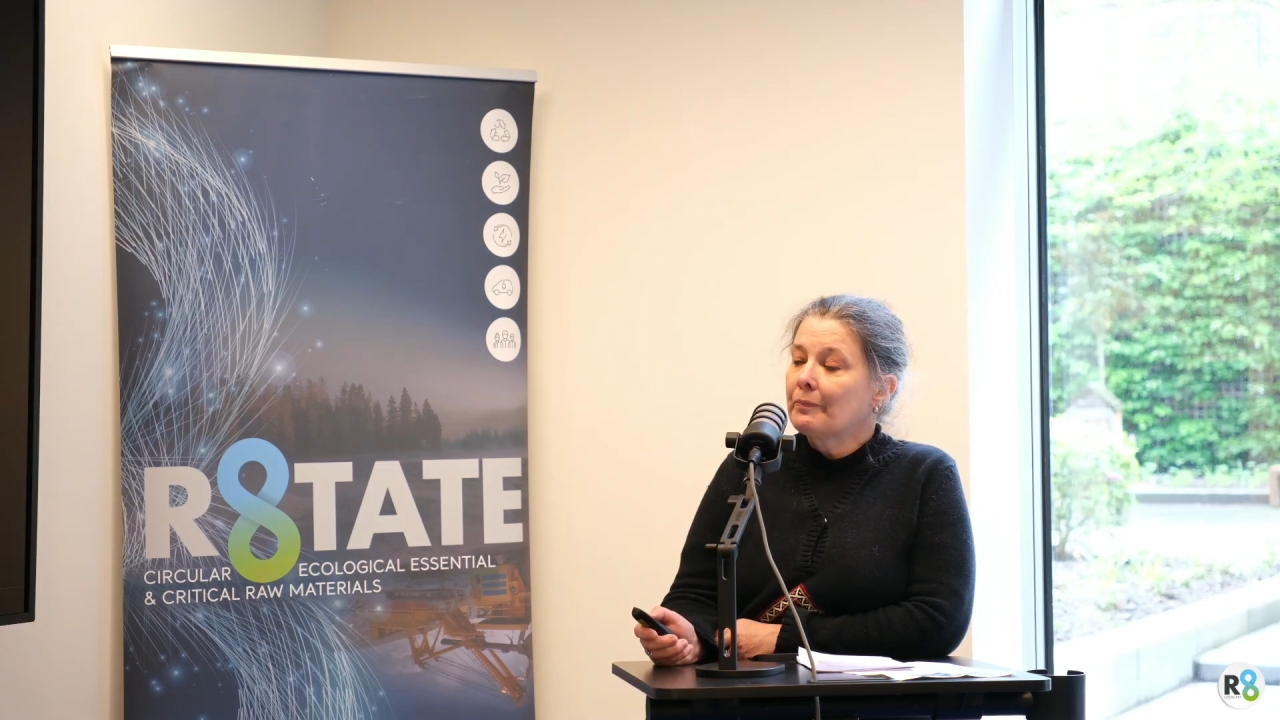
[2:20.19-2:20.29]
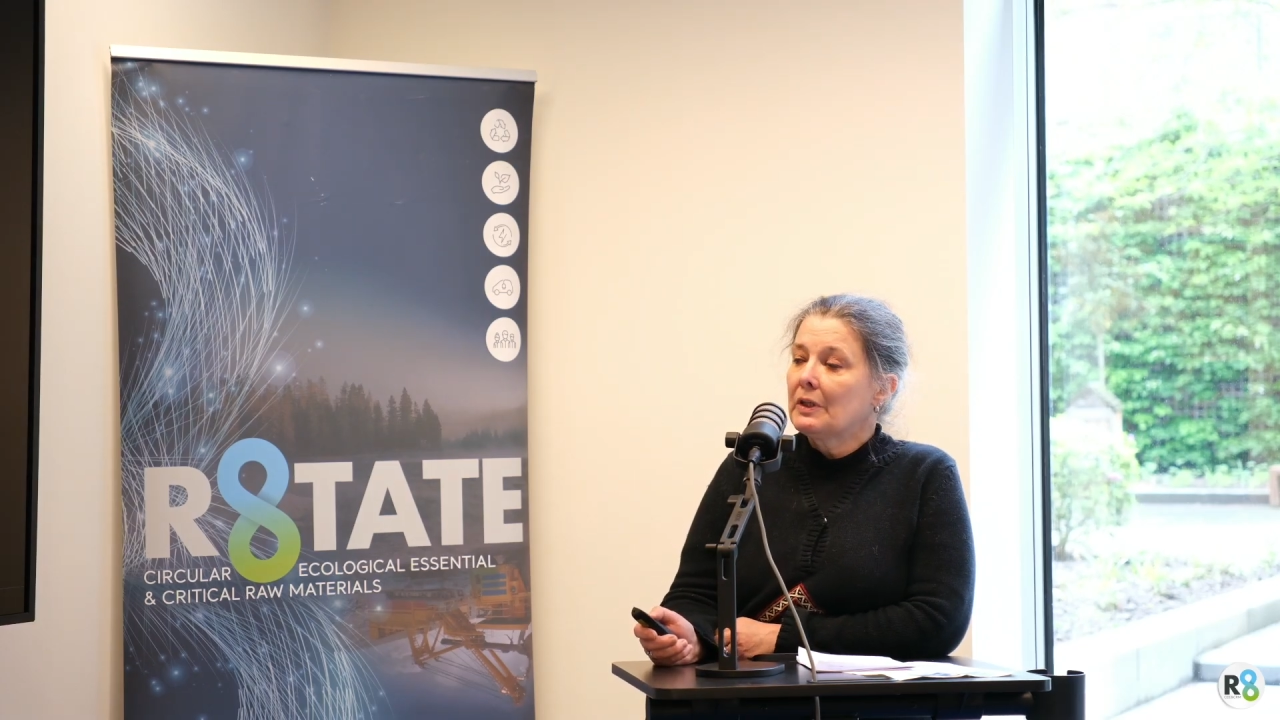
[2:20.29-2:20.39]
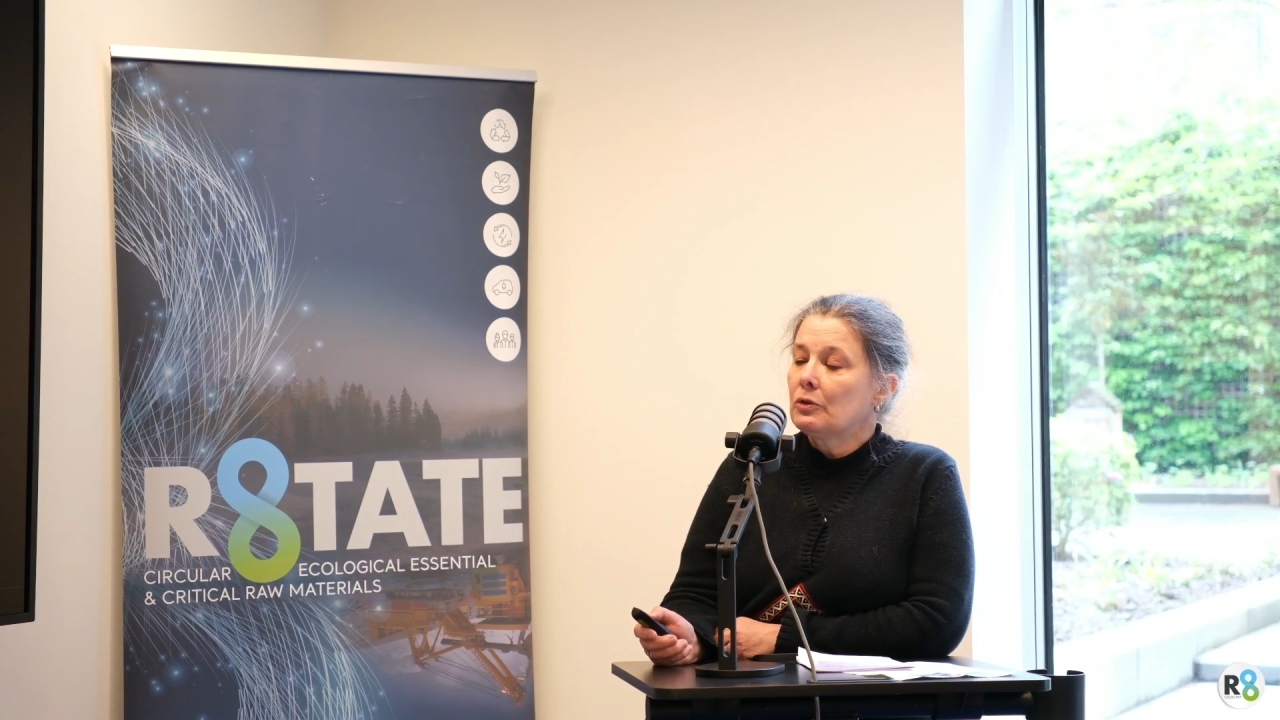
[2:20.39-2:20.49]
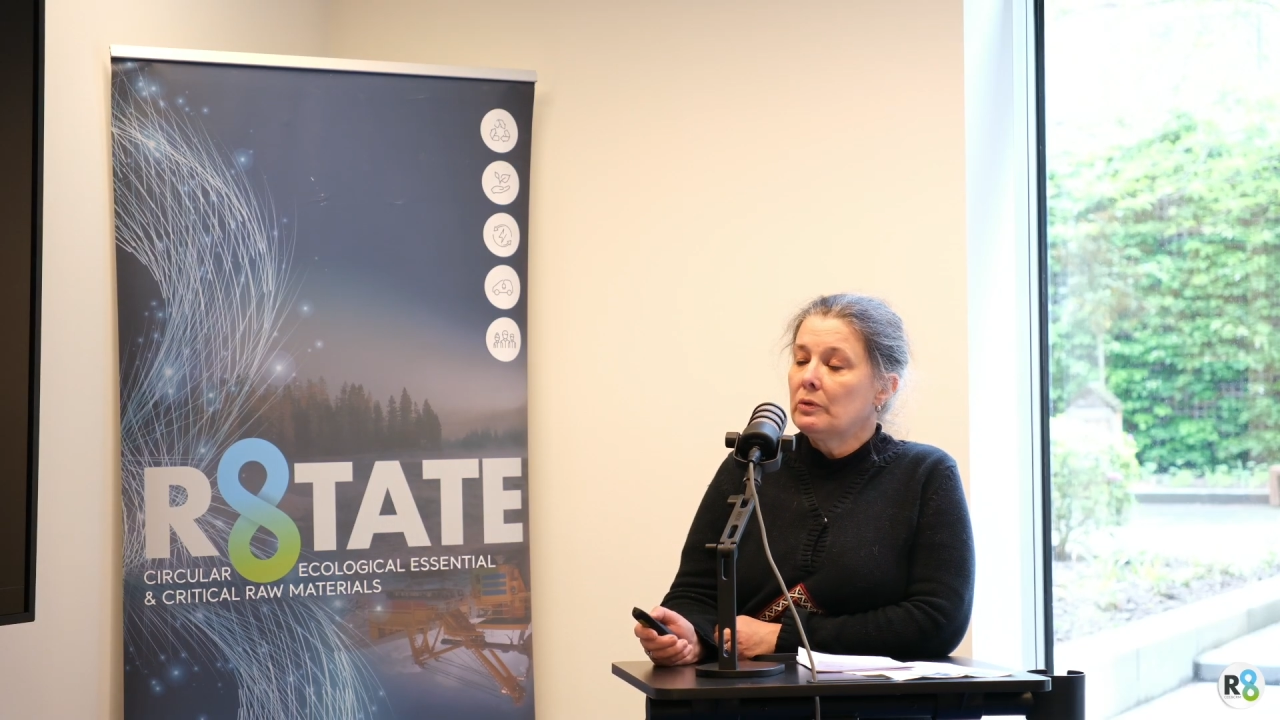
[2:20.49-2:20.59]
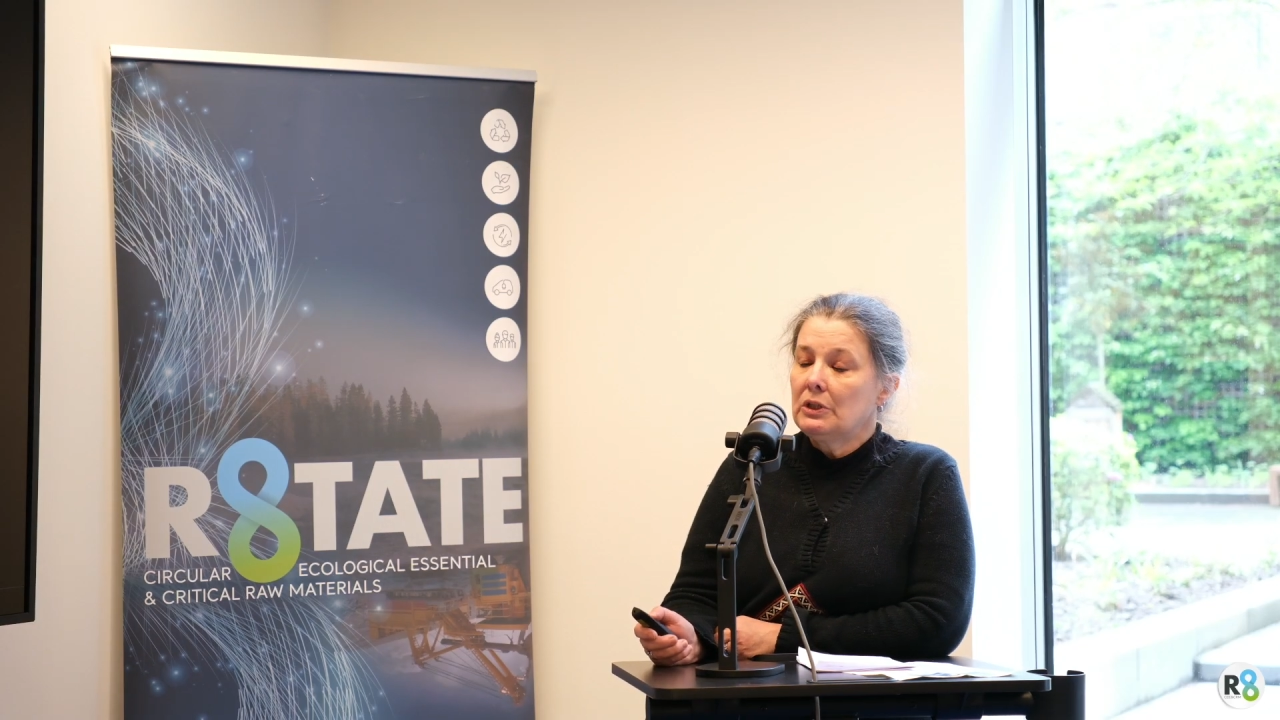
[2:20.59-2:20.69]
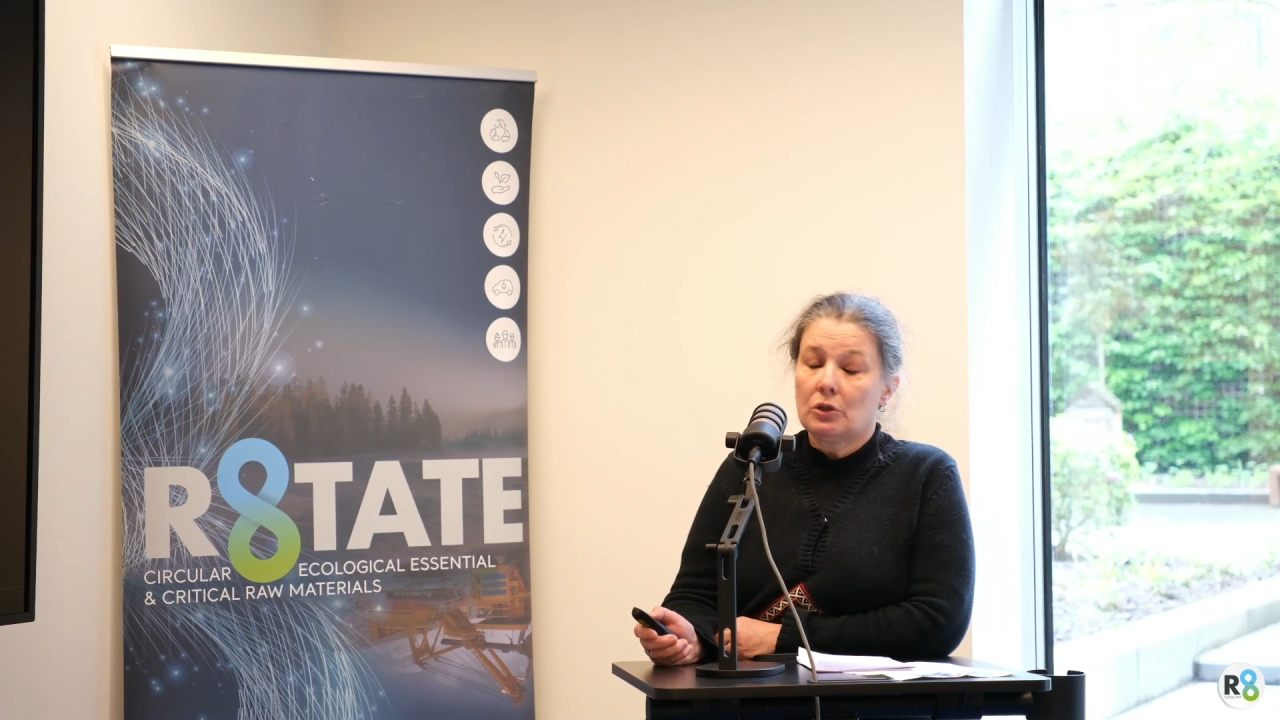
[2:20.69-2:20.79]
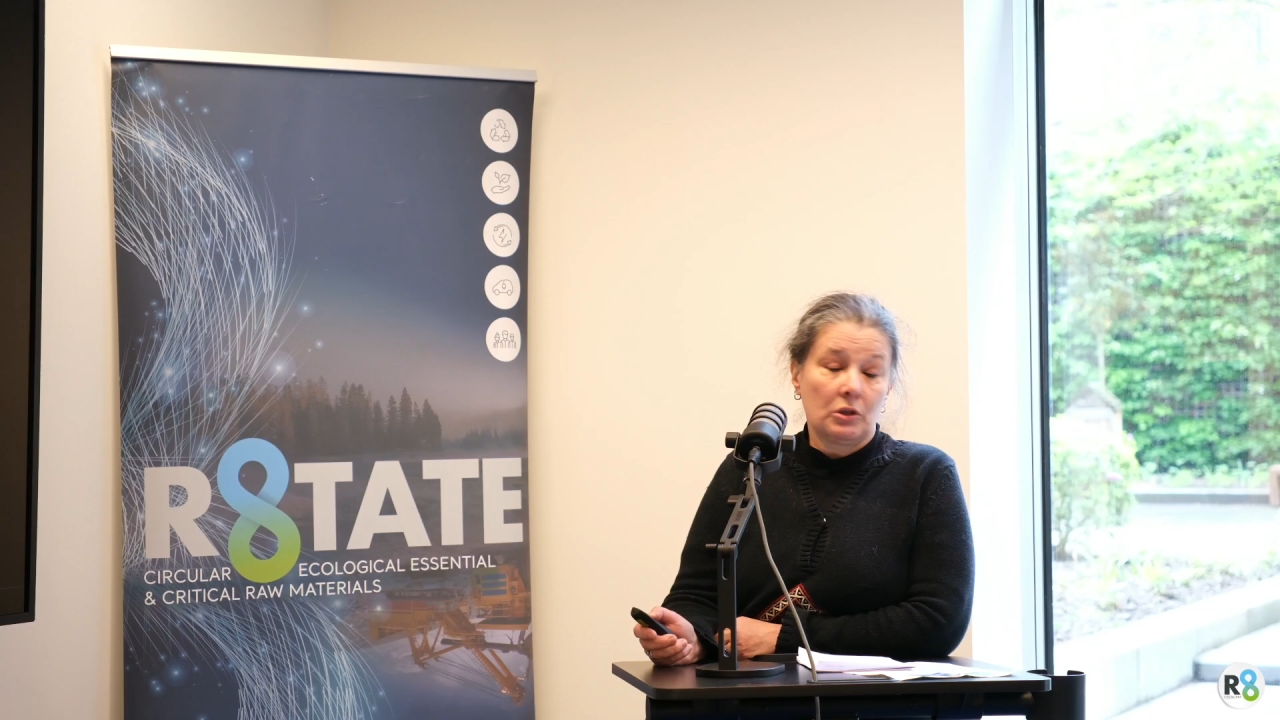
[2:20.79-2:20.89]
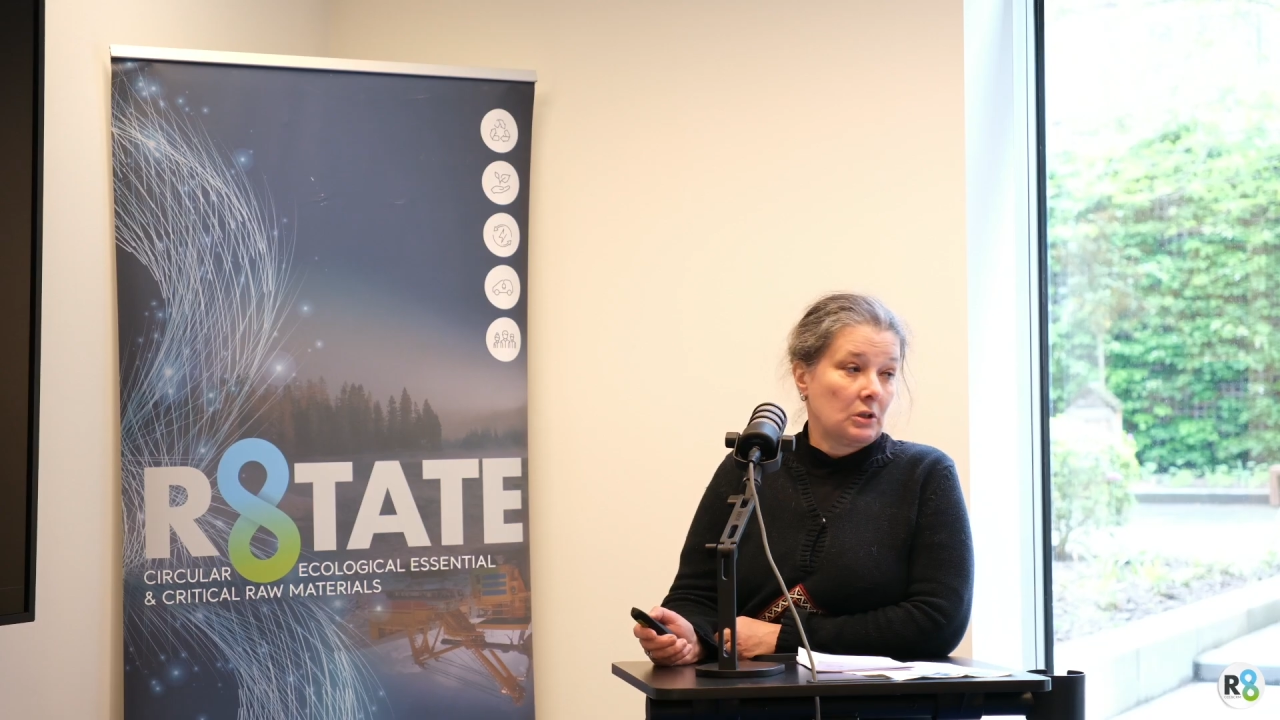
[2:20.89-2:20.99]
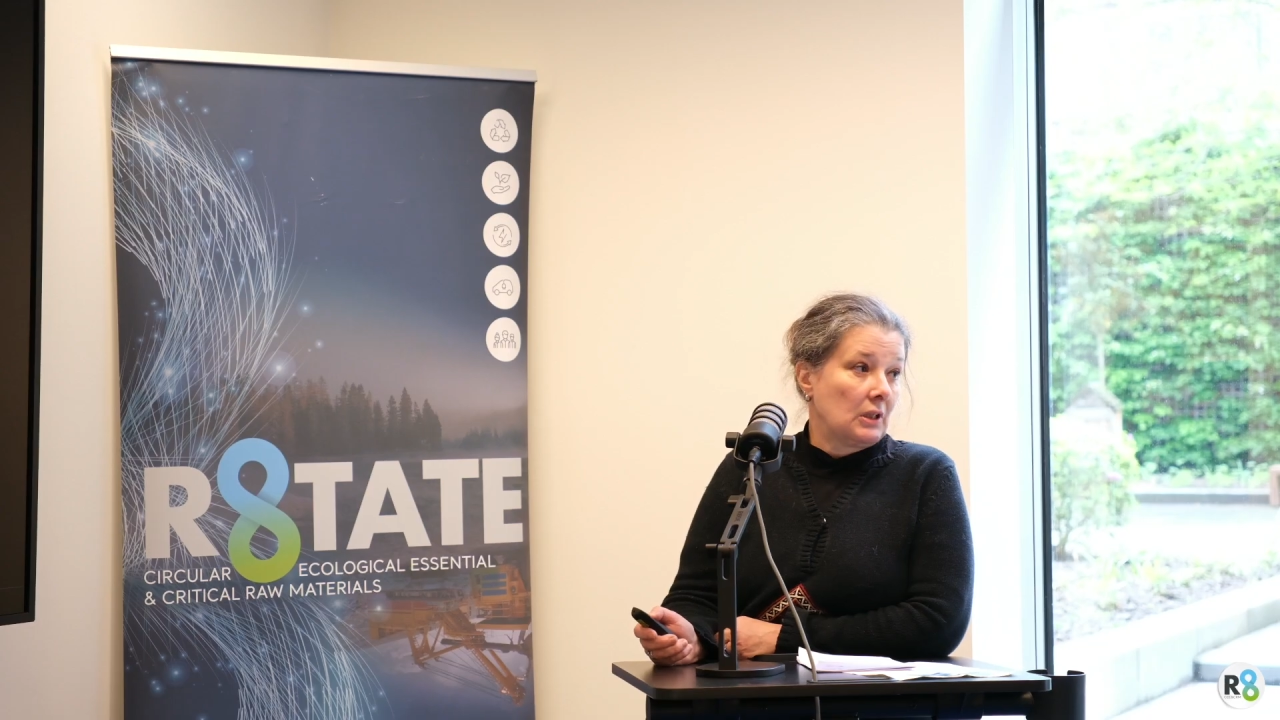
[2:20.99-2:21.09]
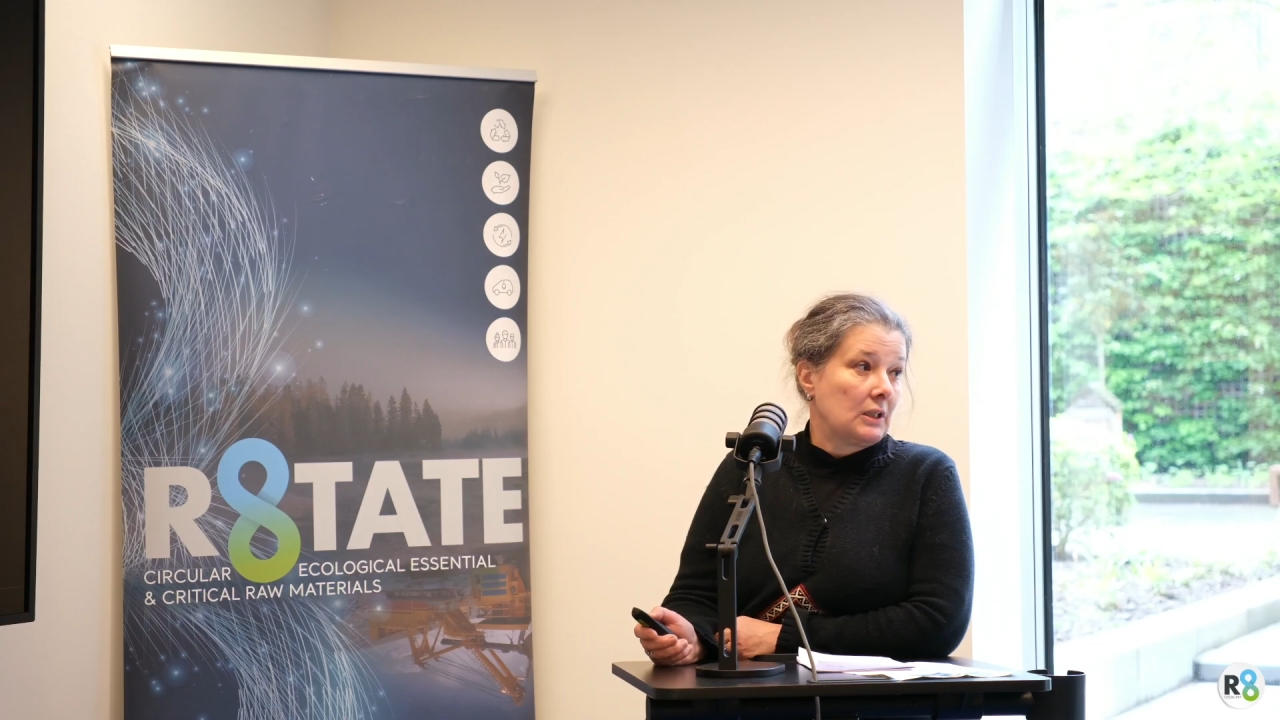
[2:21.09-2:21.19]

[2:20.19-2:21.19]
screenshot